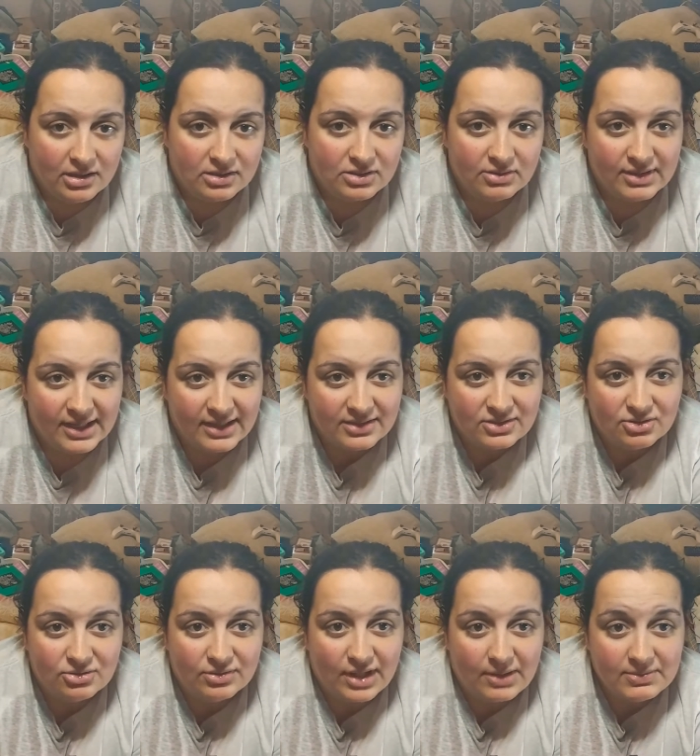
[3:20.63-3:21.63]
So yeah,
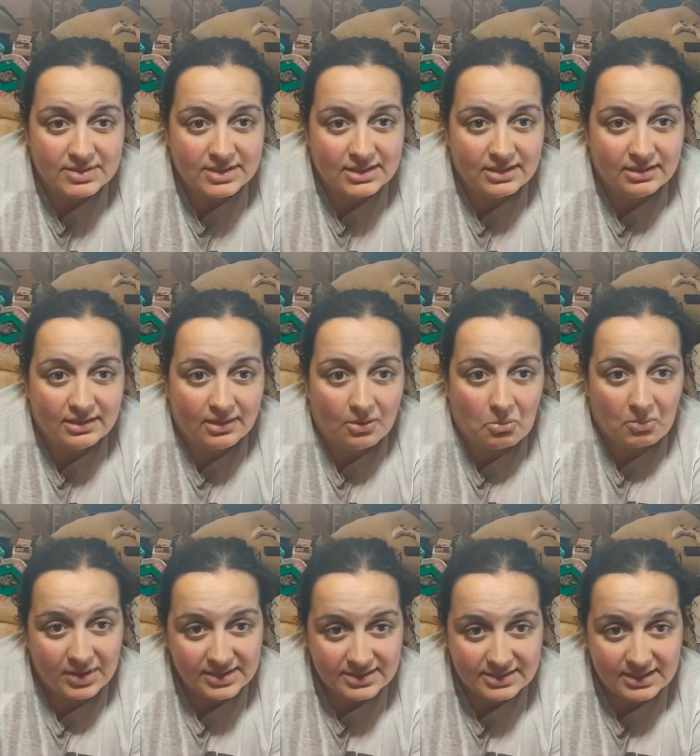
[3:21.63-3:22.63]
so that was in
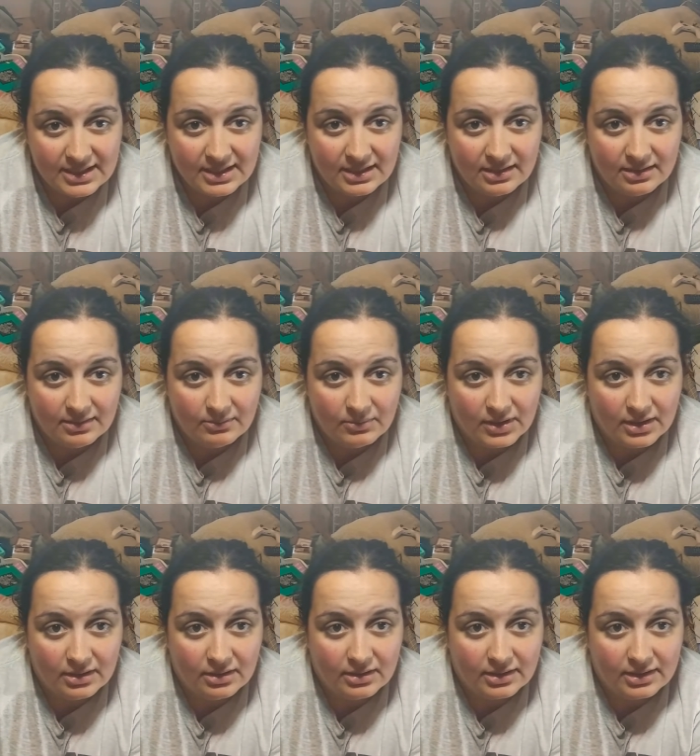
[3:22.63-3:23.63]
one scene
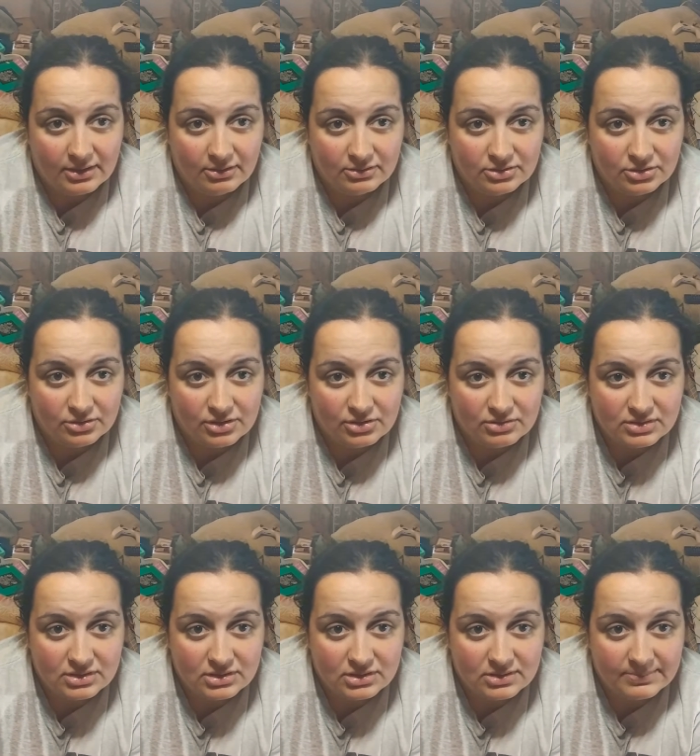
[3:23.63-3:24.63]
where a character
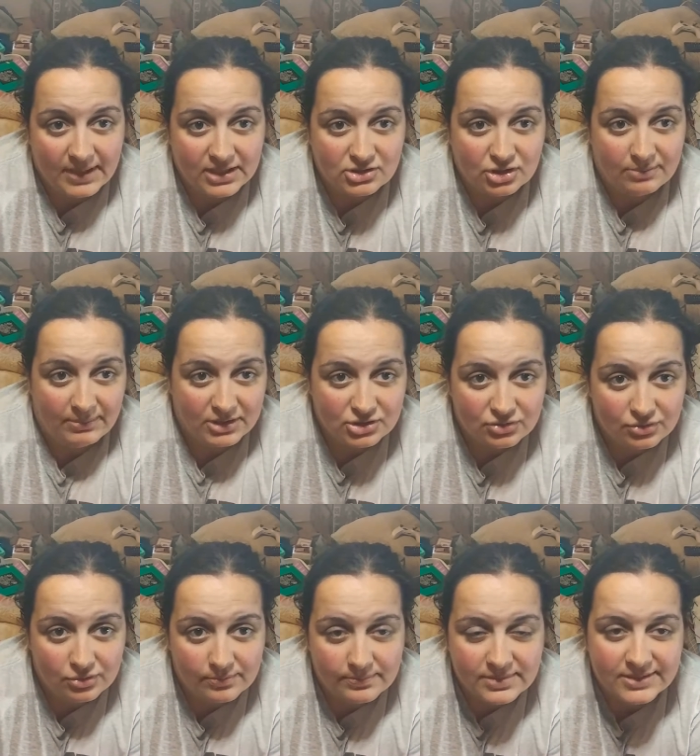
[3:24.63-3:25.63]
uses magic
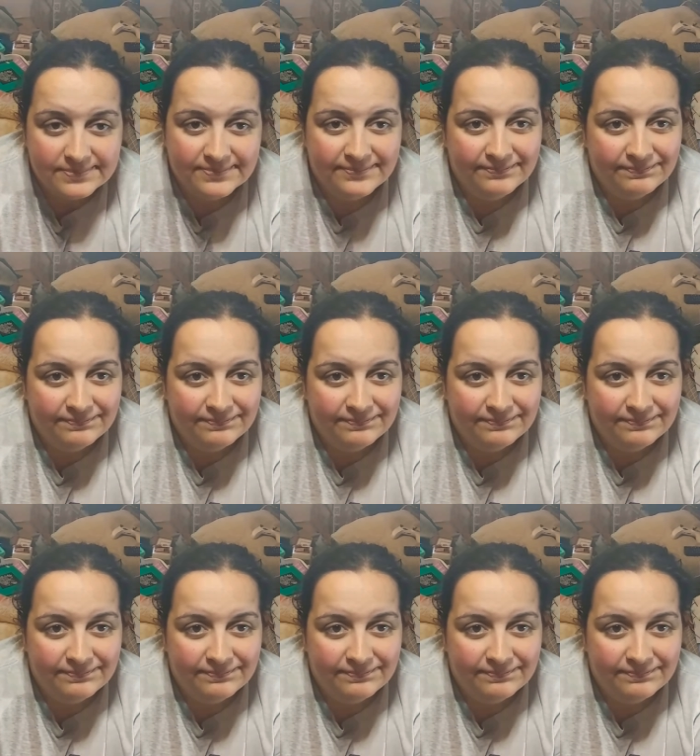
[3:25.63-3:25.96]
mushrooms.